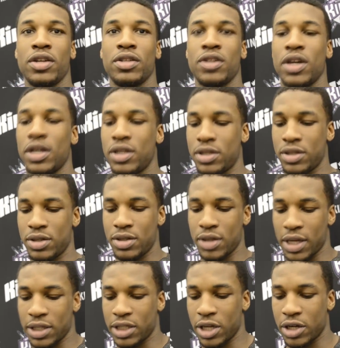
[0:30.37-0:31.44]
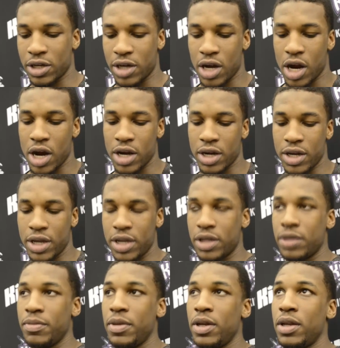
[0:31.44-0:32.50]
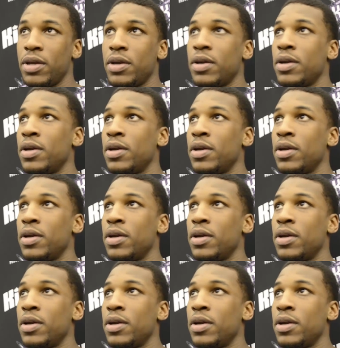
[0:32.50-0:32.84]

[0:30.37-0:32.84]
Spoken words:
so I turned the car and hit the median.